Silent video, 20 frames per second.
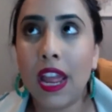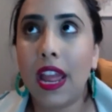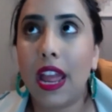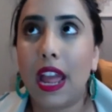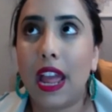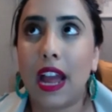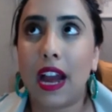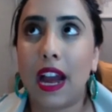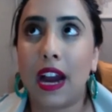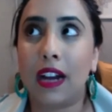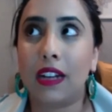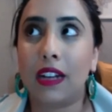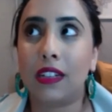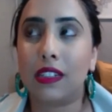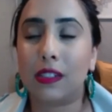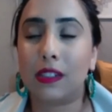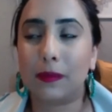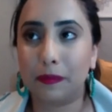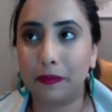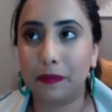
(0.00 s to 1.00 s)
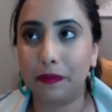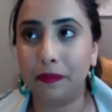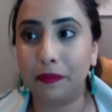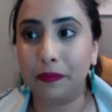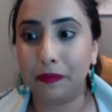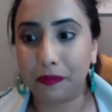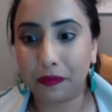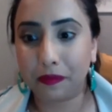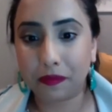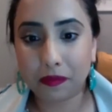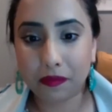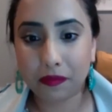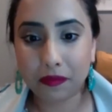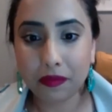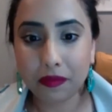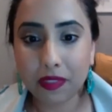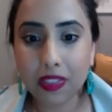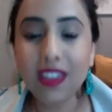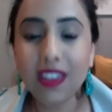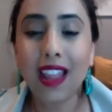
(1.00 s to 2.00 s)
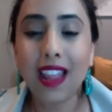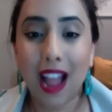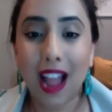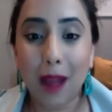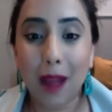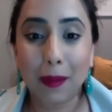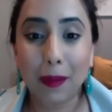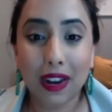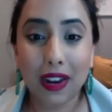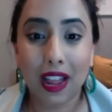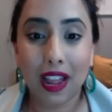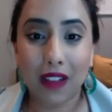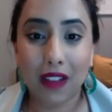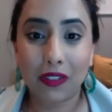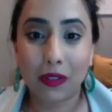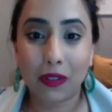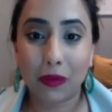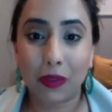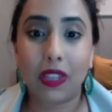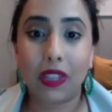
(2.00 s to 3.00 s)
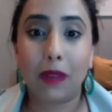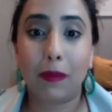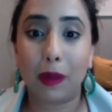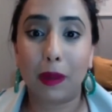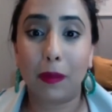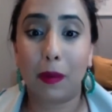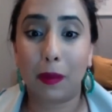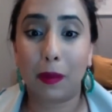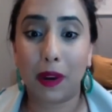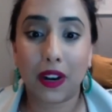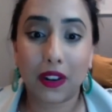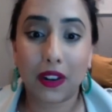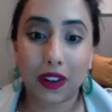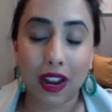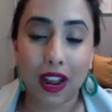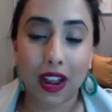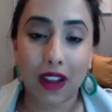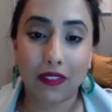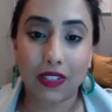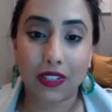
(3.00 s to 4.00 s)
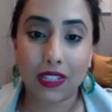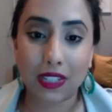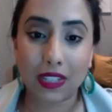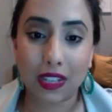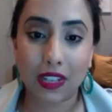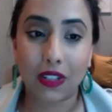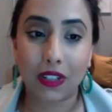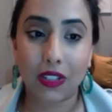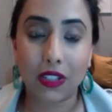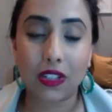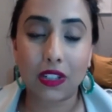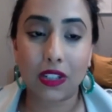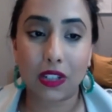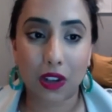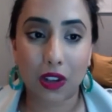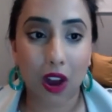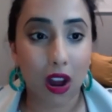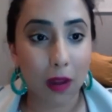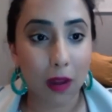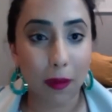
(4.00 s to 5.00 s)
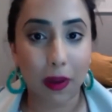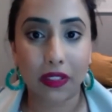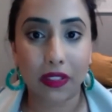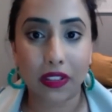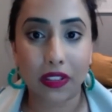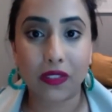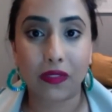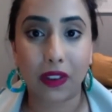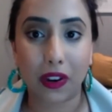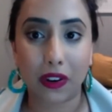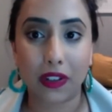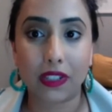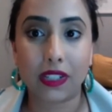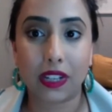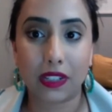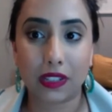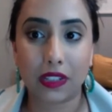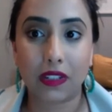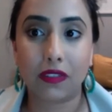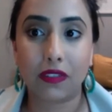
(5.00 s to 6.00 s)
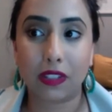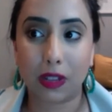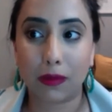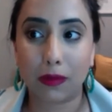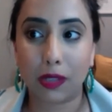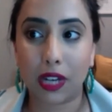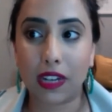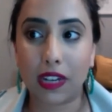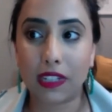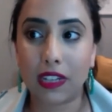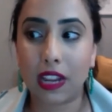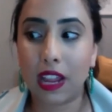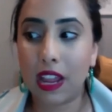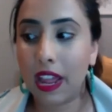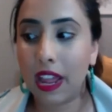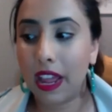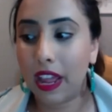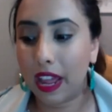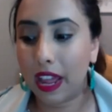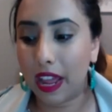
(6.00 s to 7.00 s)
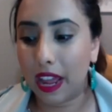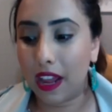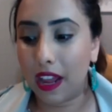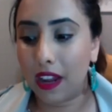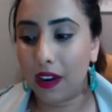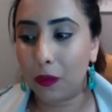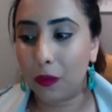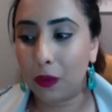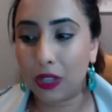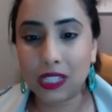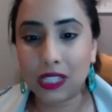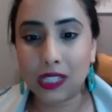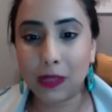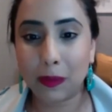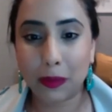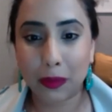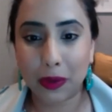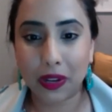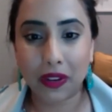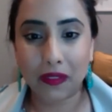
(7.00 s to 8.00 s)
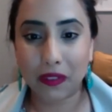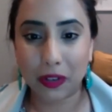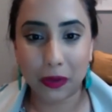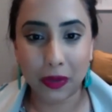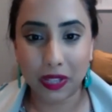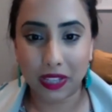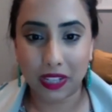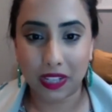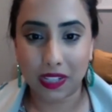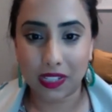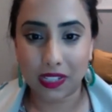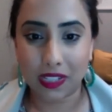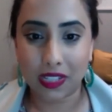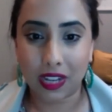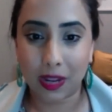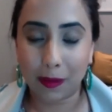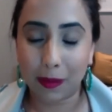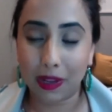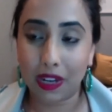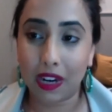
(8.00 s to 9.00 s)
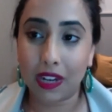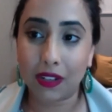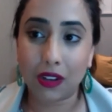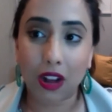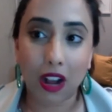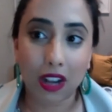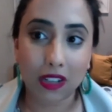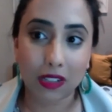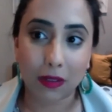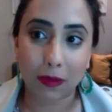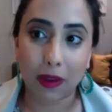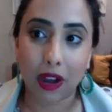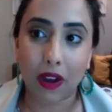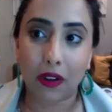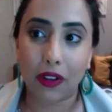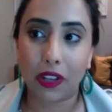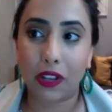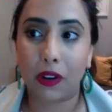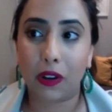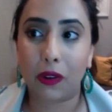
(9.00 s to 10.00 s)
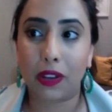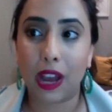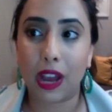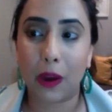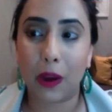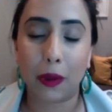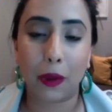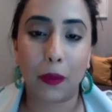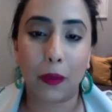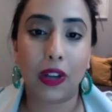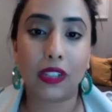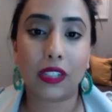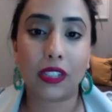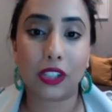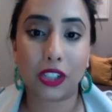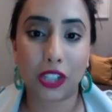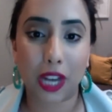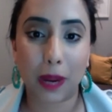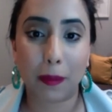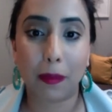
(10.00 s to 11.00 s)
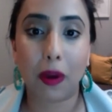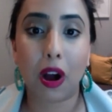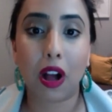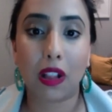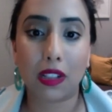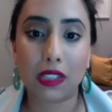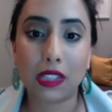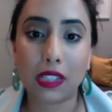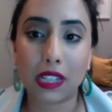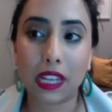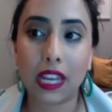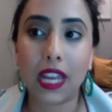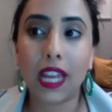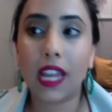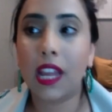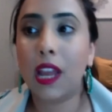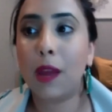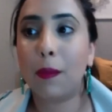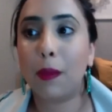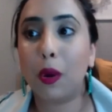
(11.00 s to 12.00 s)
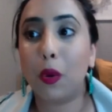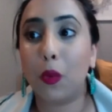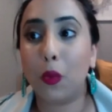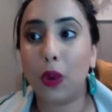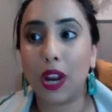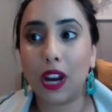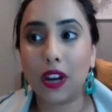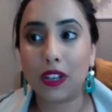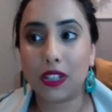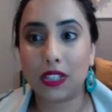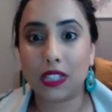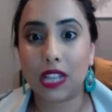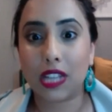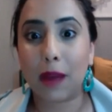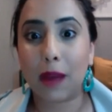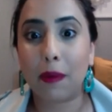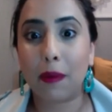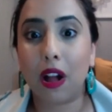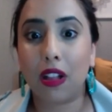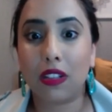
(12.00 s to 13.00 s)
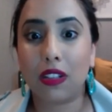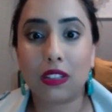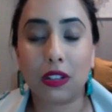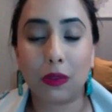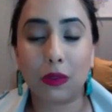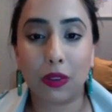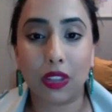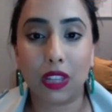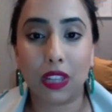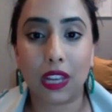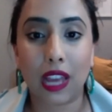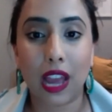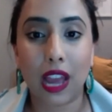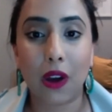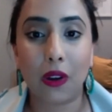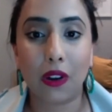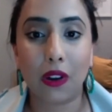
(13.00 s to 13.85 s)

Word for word: And I'm going to have to really be prepared and have the skills to talk about this very sensitive subject. And what's the point of doing this? I mean, I talked about, you know, yeah, we want to shape policy, but where does that policy really count?